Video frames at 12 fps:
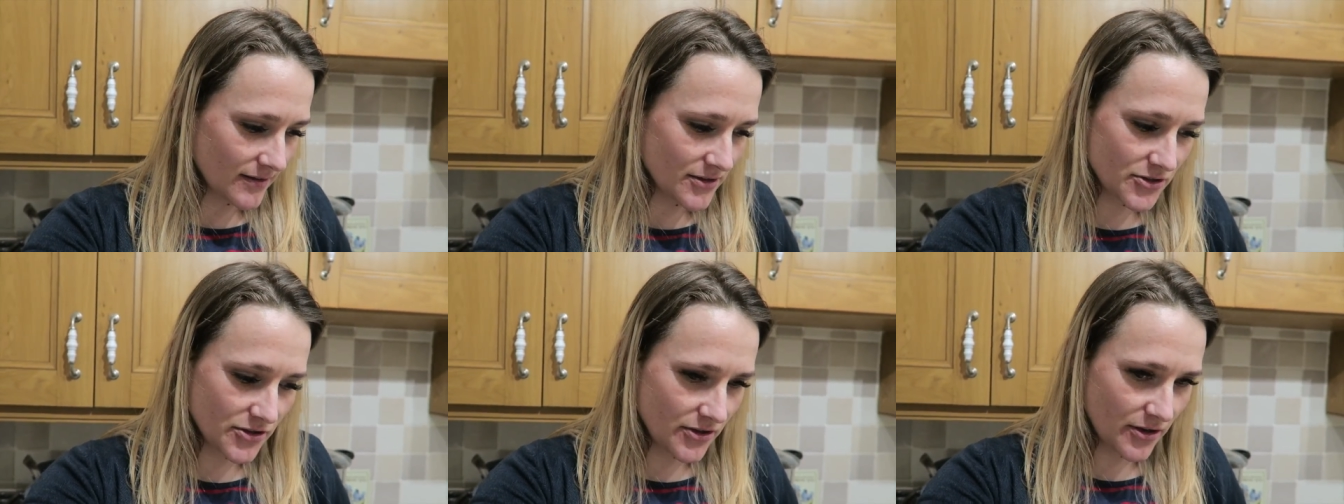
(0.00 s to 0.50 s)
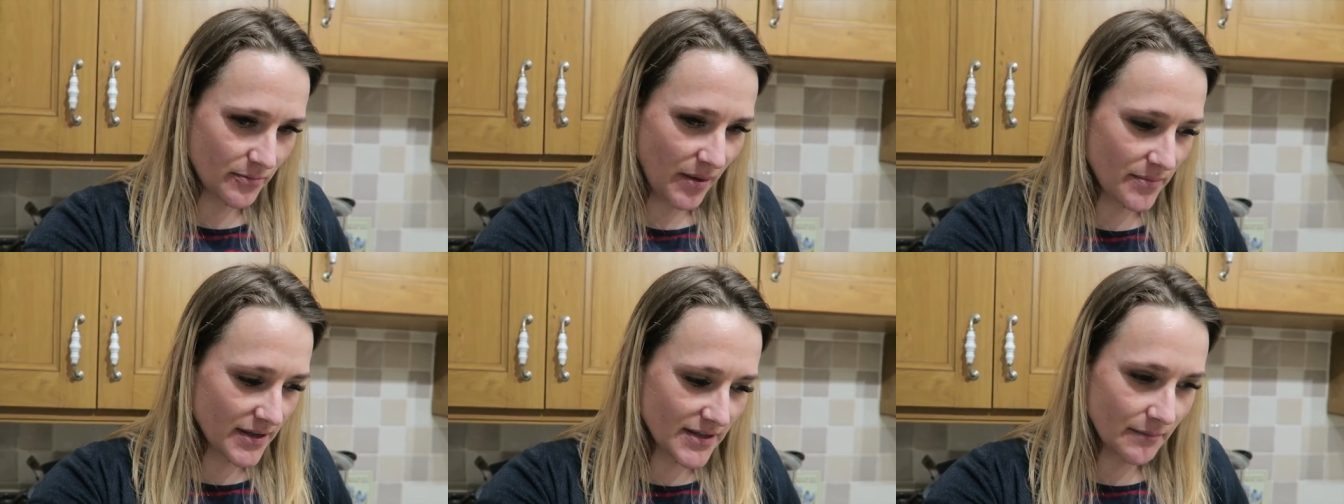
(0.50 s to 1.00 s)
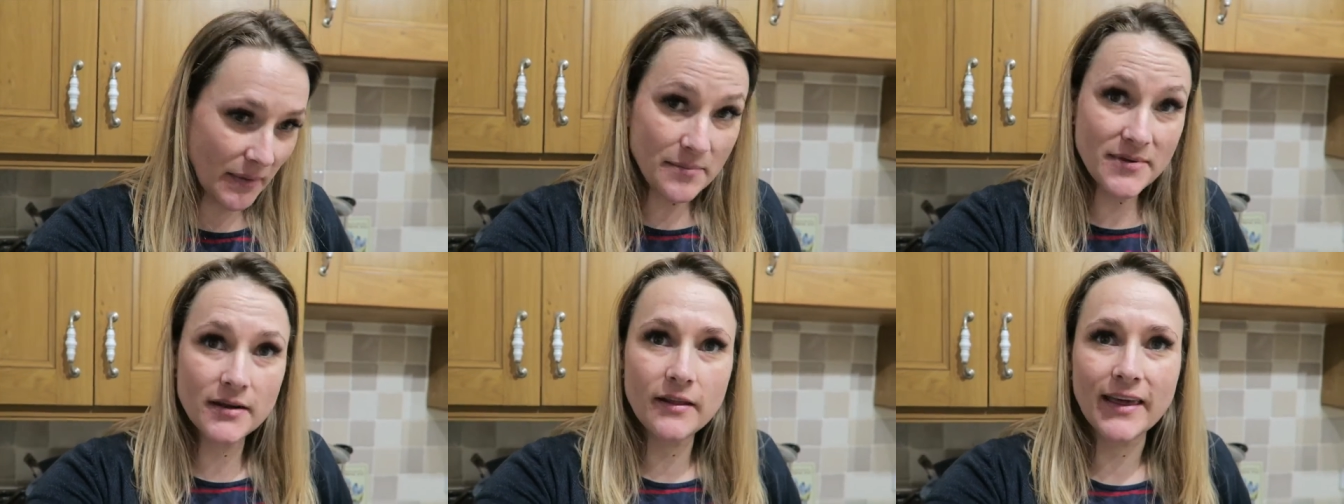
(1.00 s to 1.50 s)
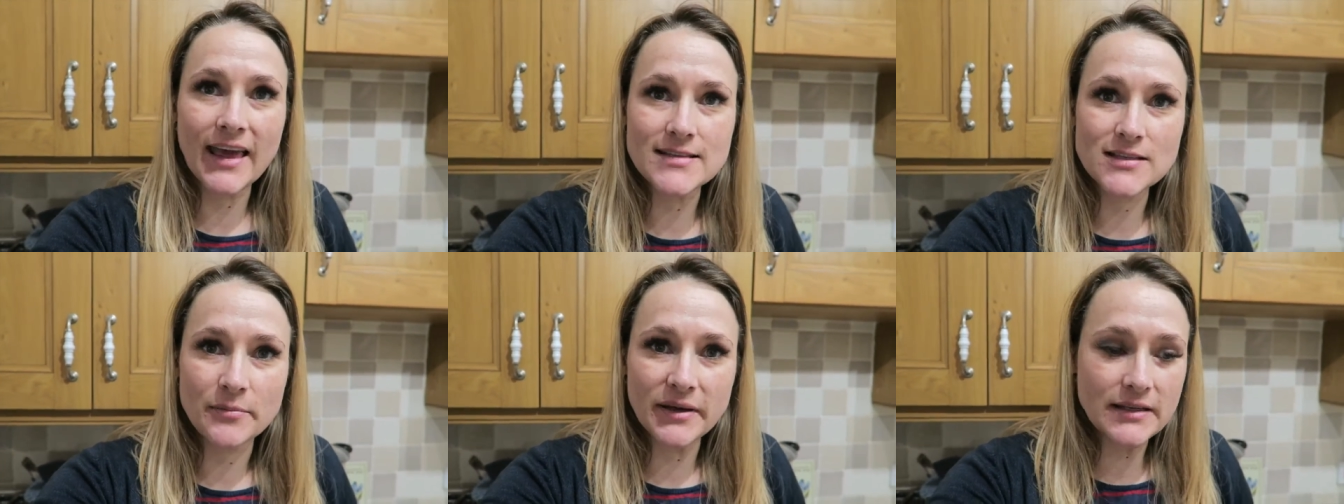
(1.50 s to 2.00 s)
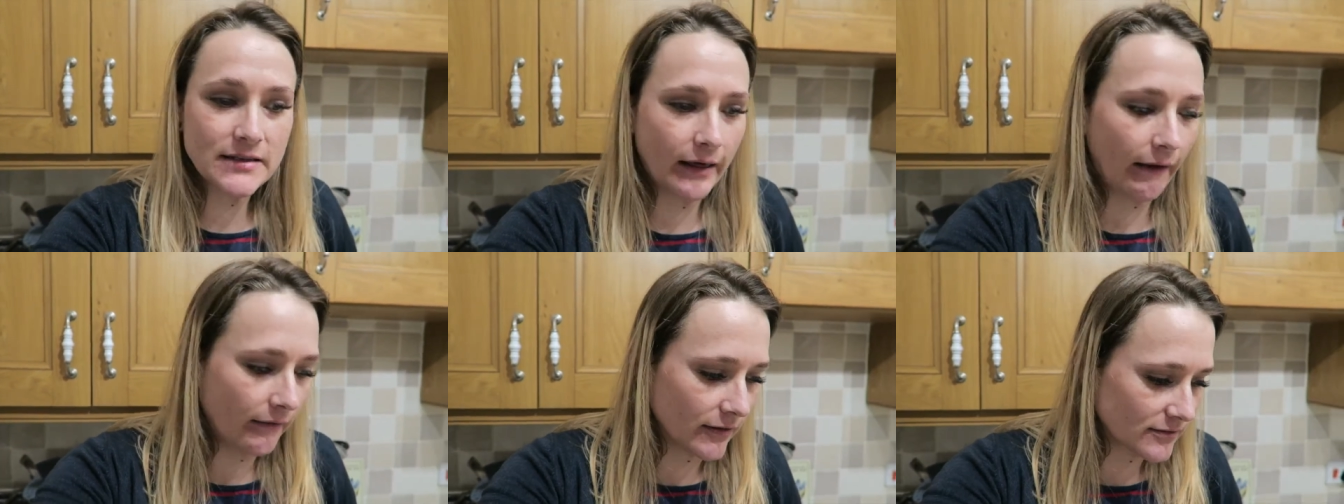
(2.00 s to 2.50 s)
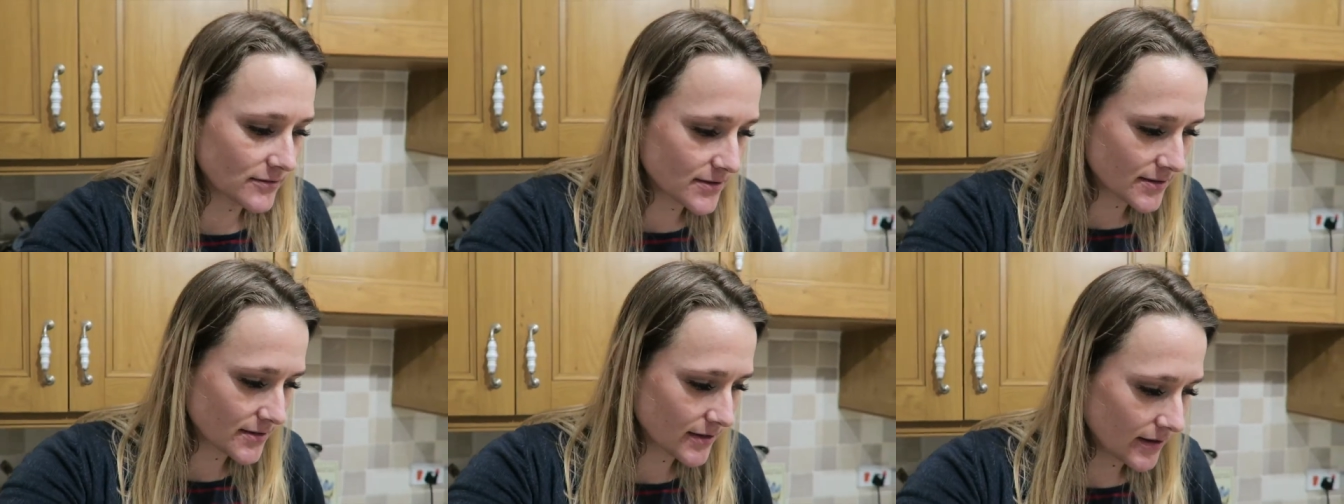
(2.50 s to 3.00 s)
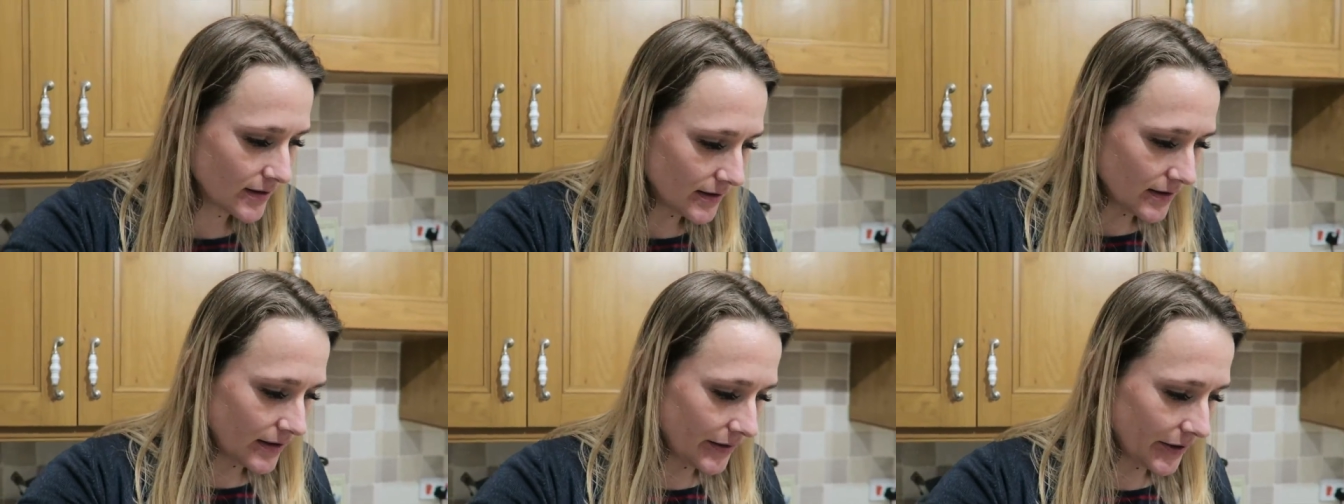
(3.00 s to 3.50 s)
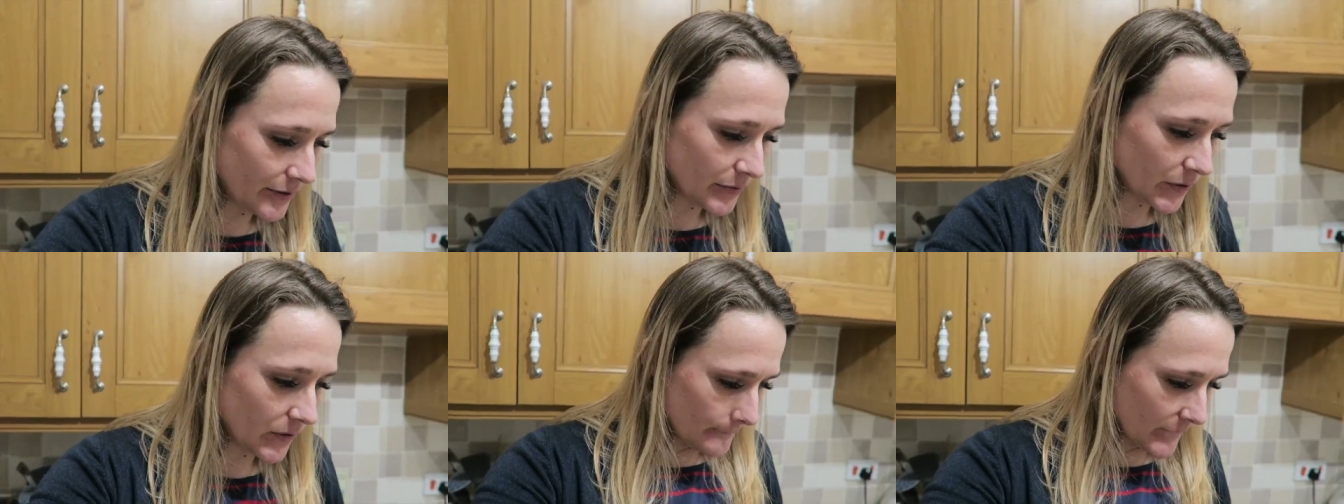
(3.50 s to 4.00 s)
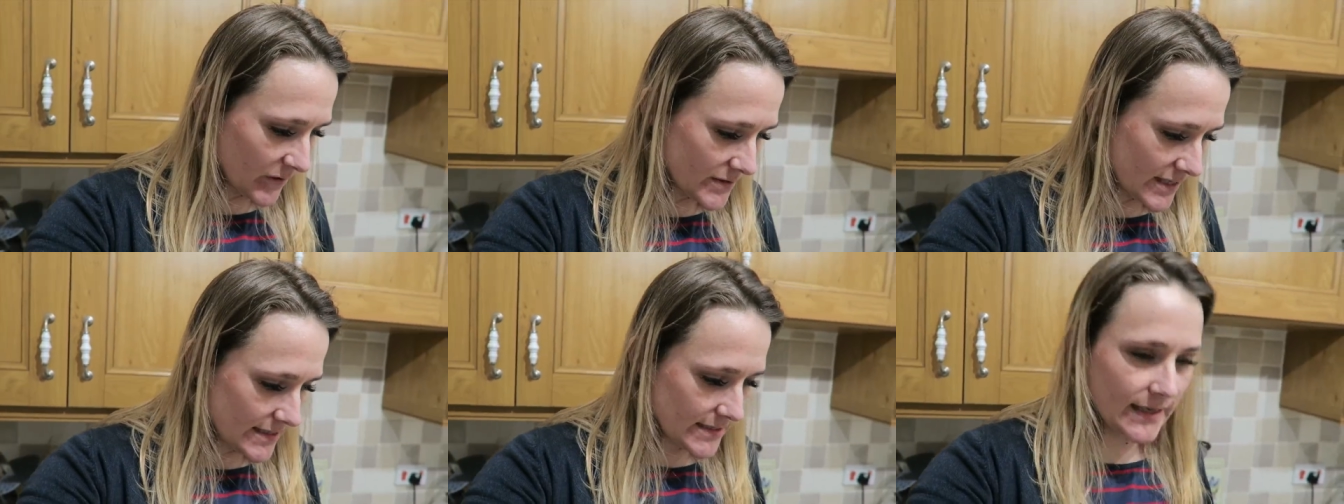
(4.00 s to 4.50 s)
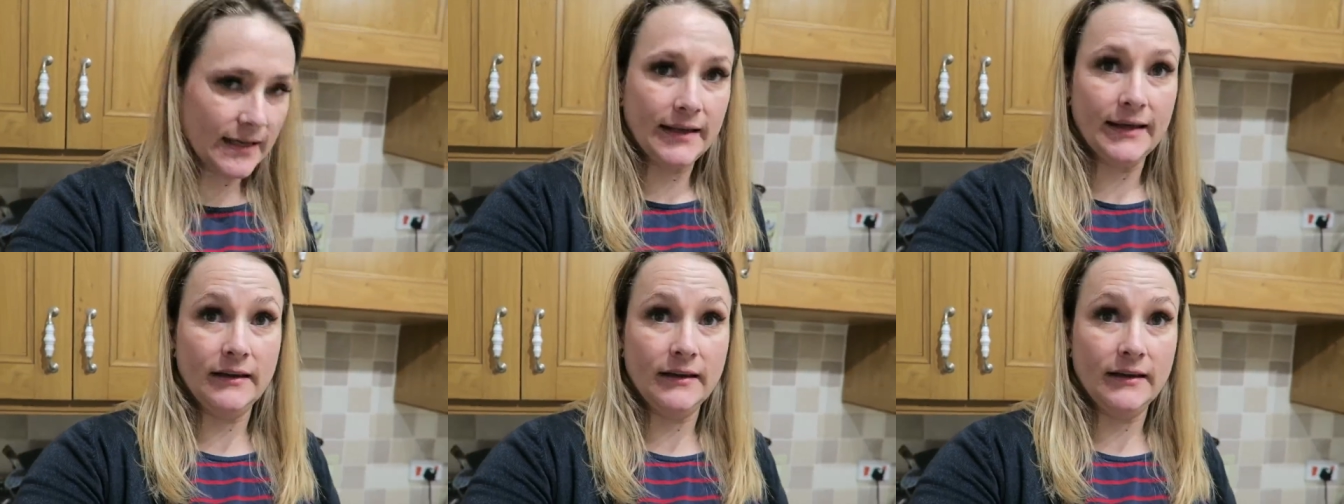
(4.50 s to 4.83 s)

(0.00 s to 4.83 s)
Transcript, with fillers: I don't know, maybe, maybe another cat's coming in the house. I hope not. He's eating it